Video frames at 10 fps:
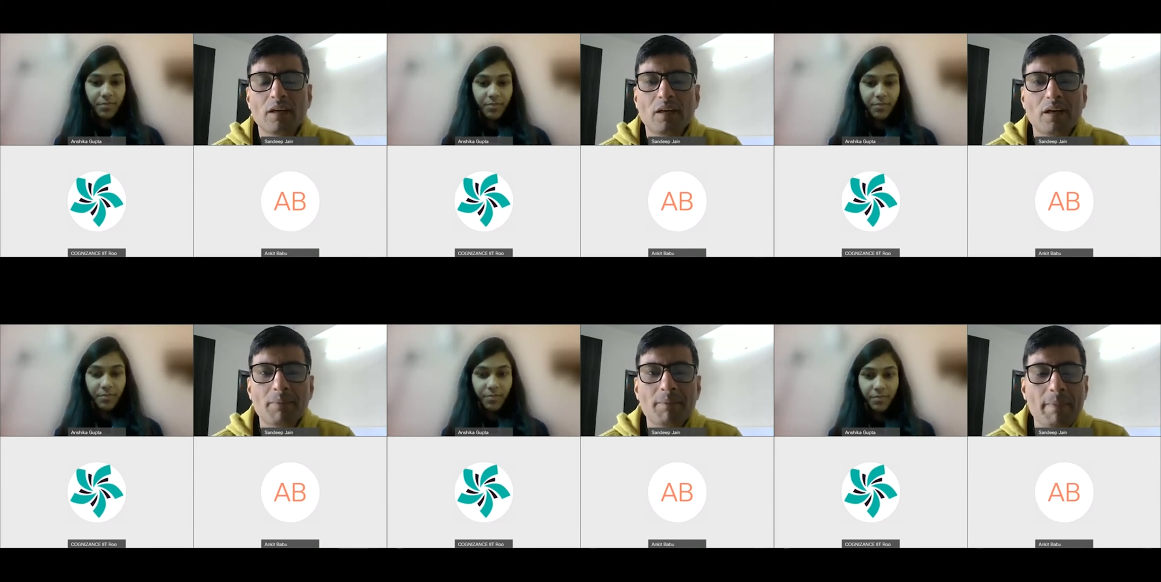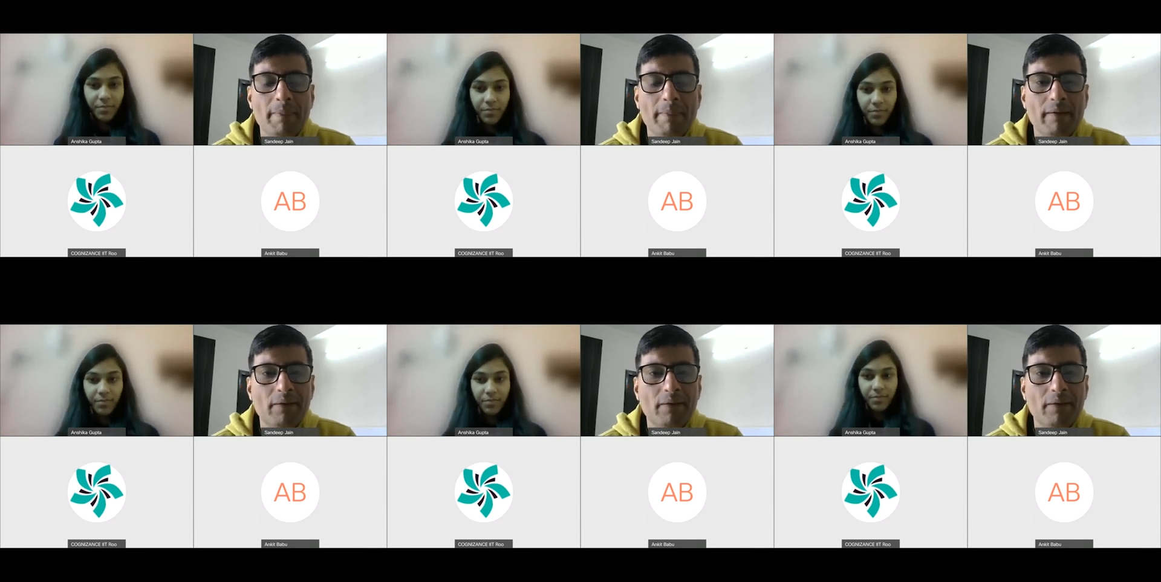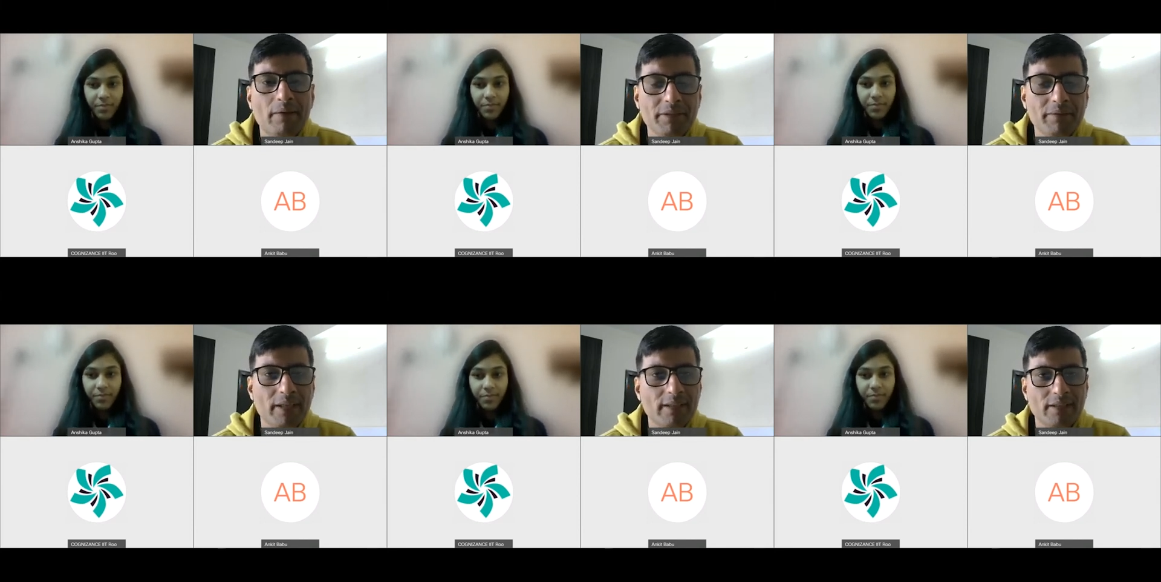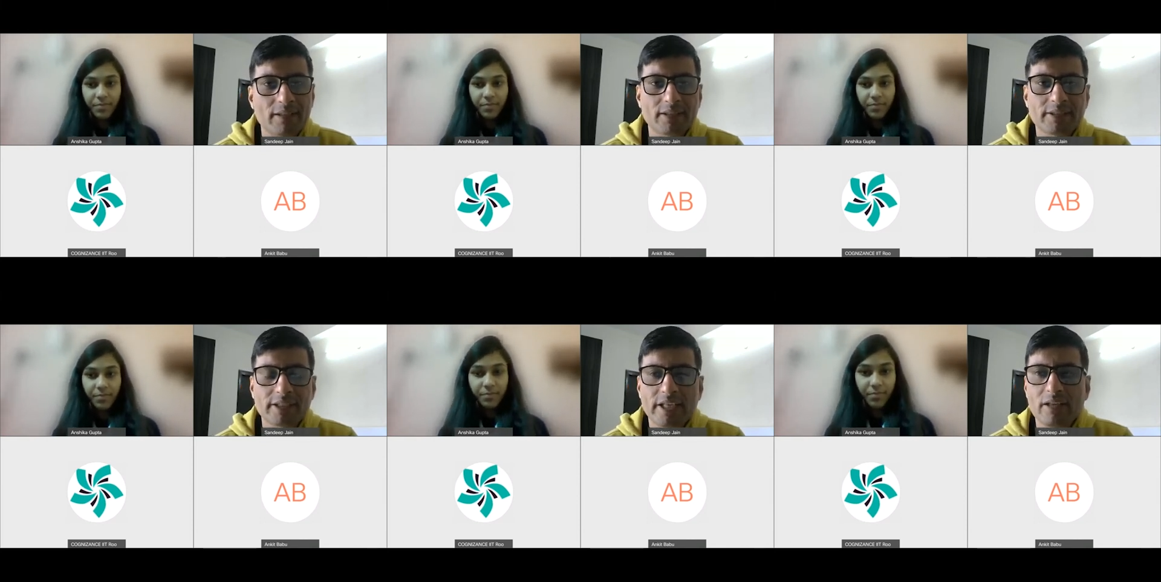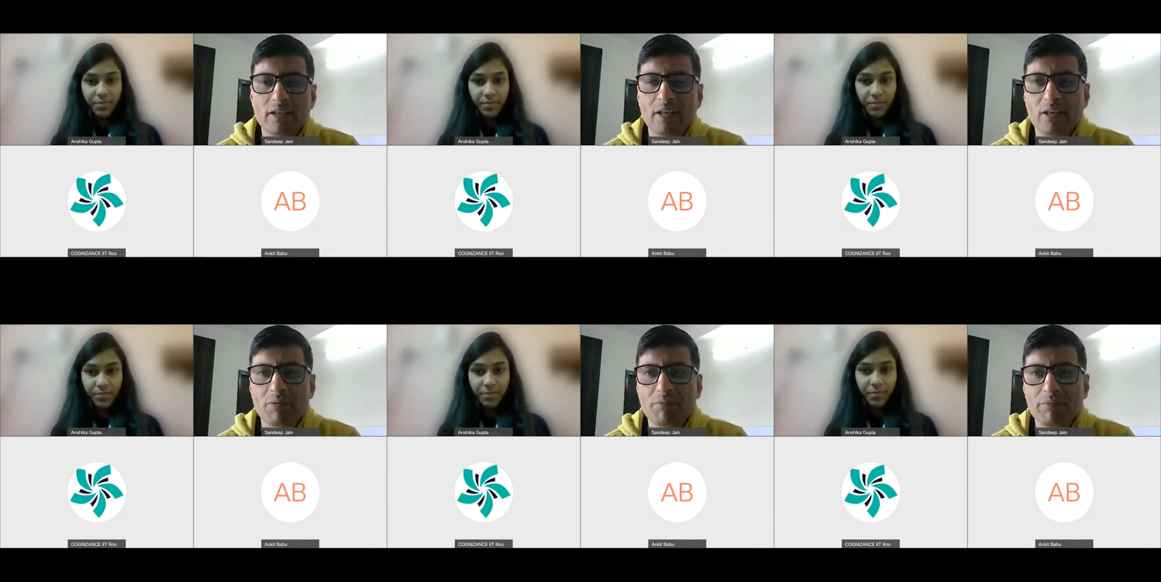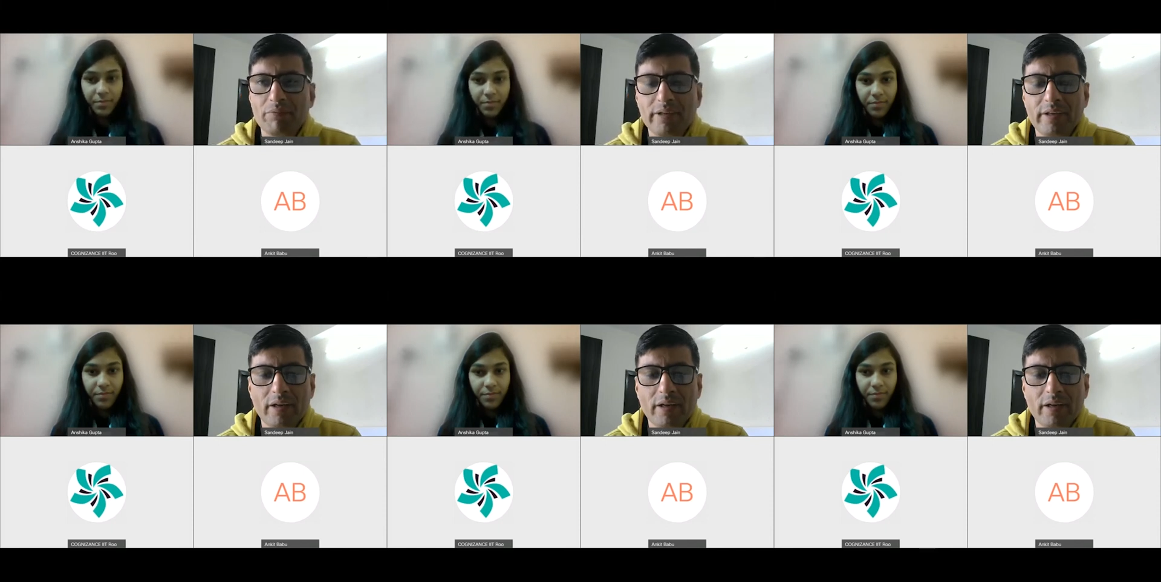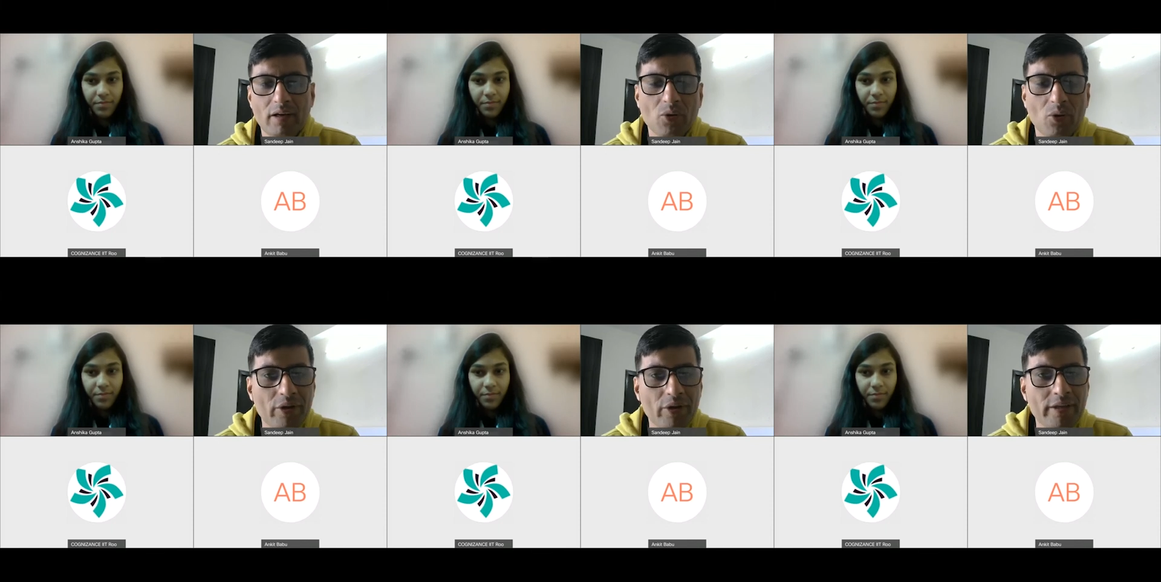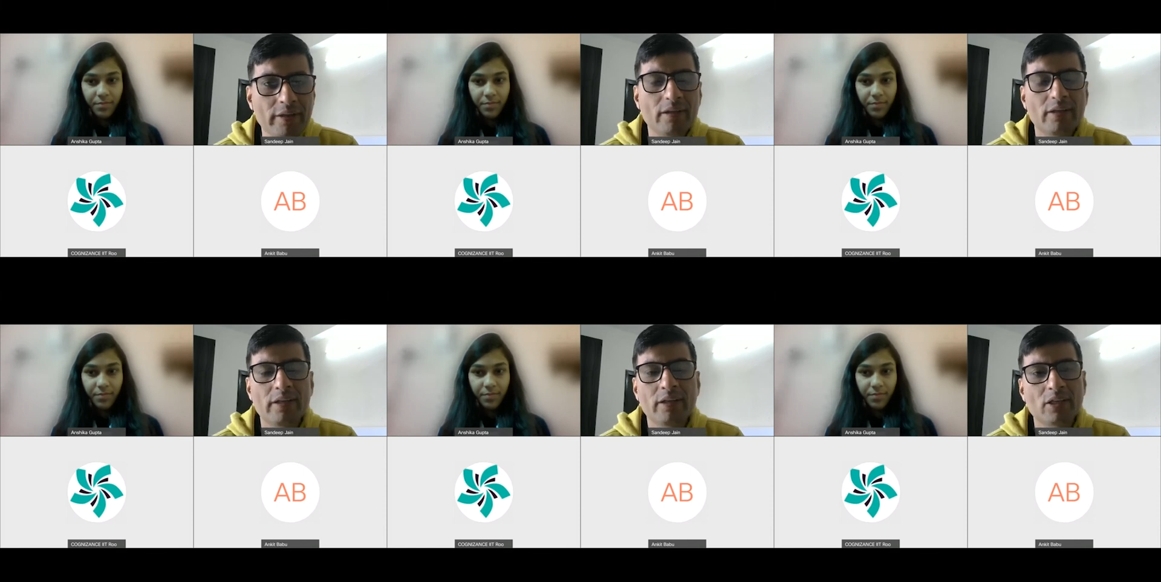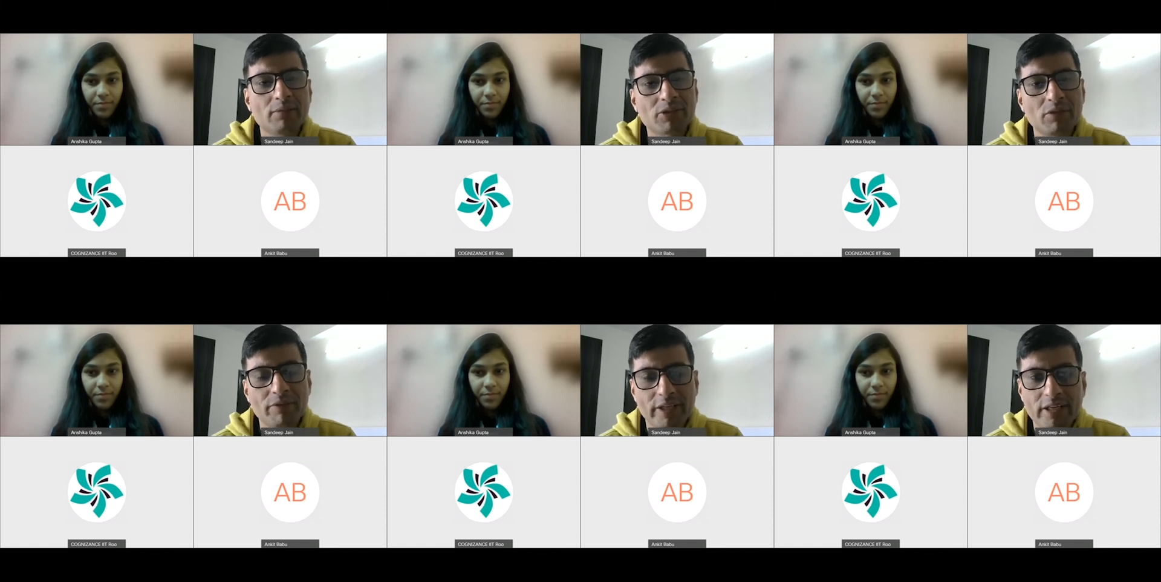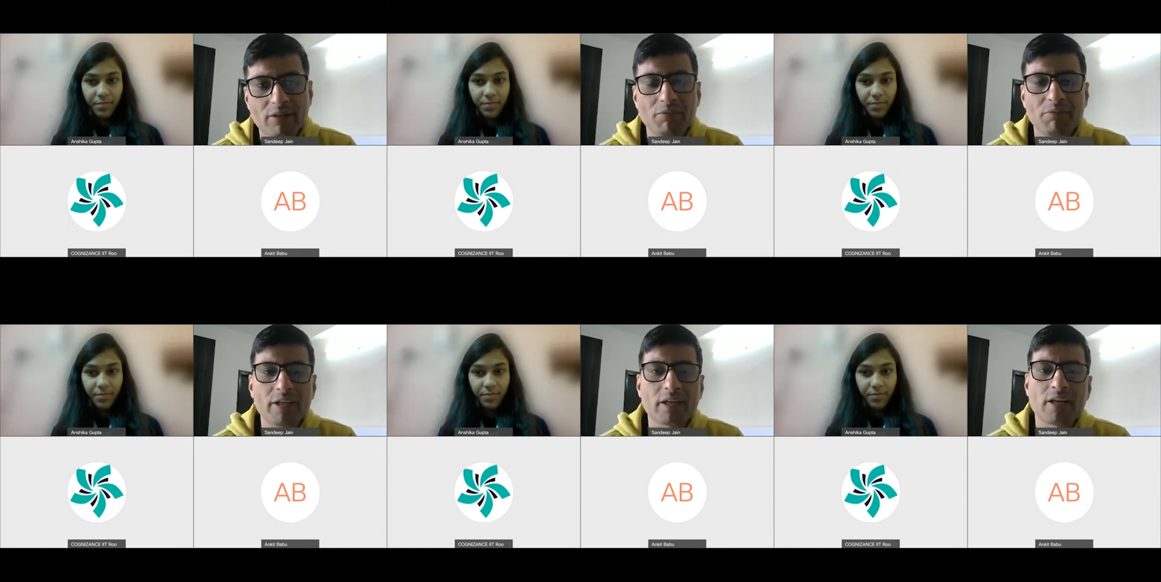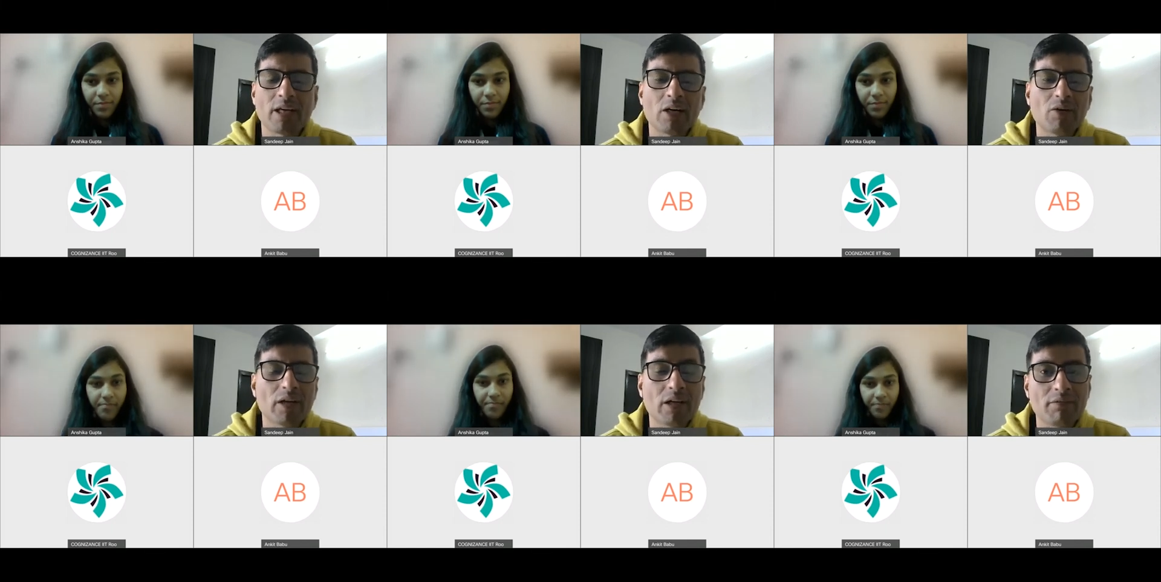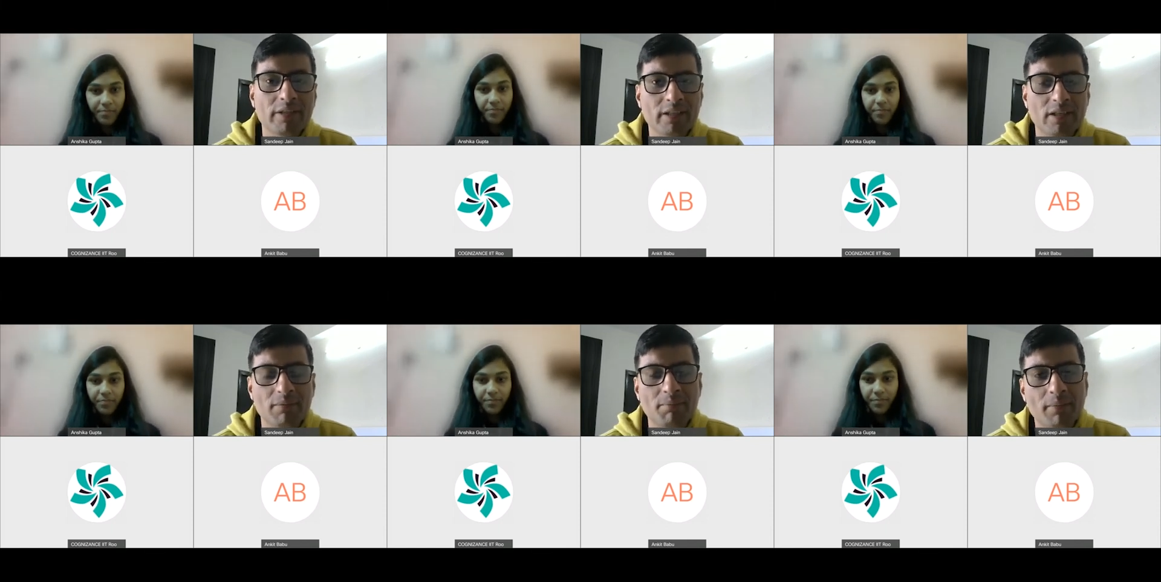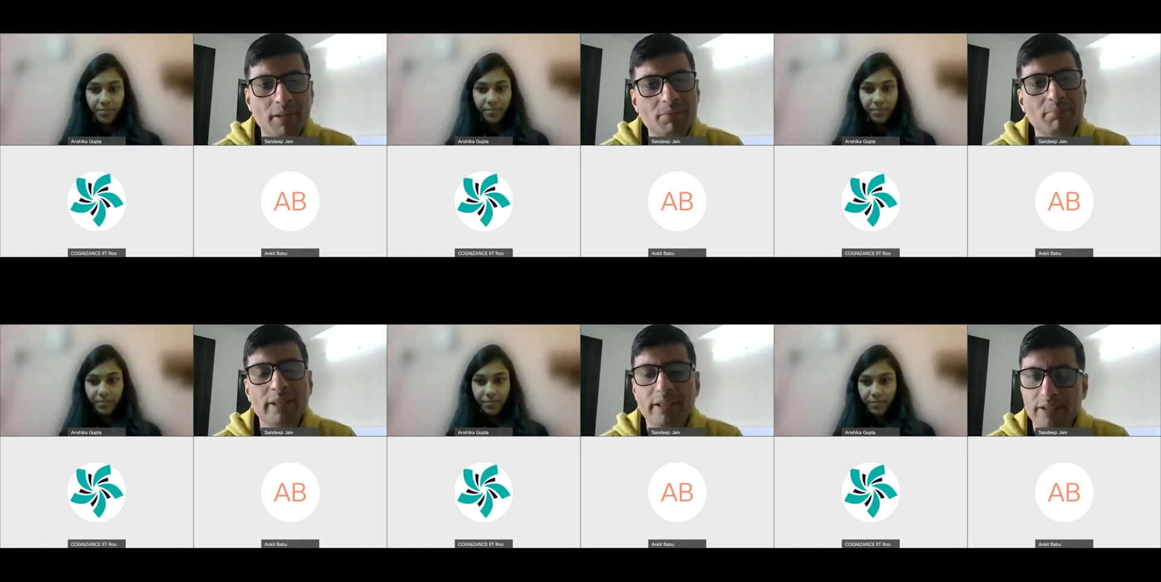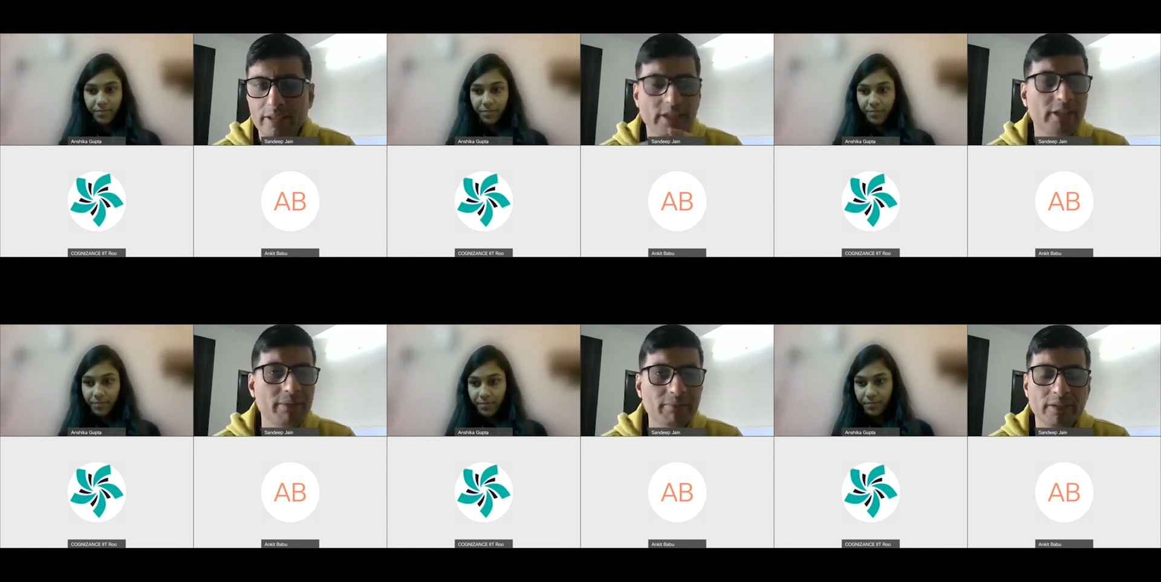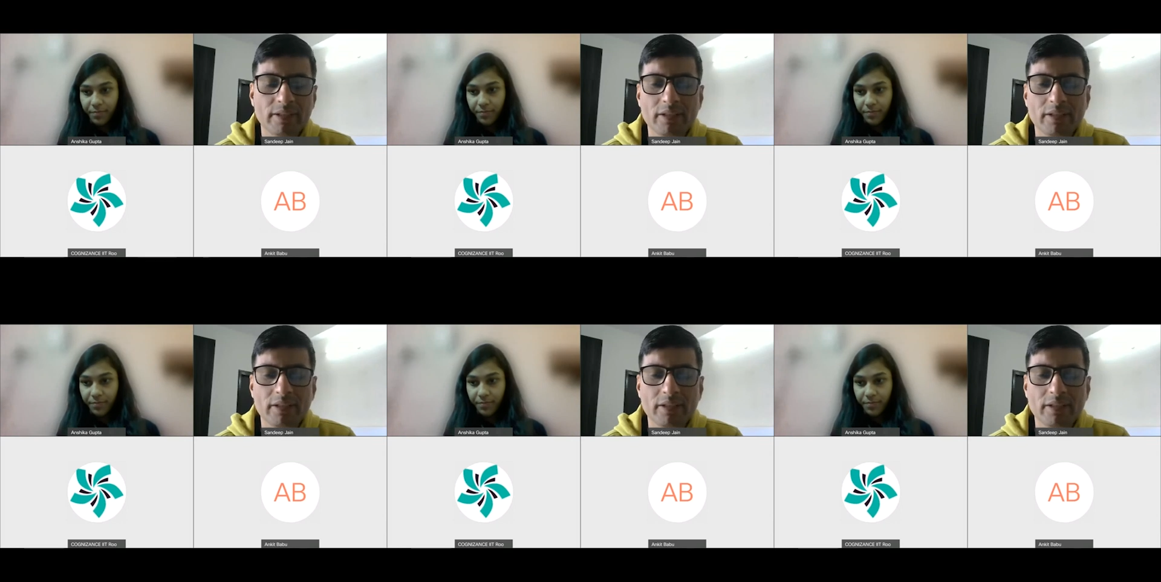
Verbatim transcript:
Speaker 1: Uh, uh, see, as, as I said, uh, we are growing in terms of tech. We are now having a much better tech team,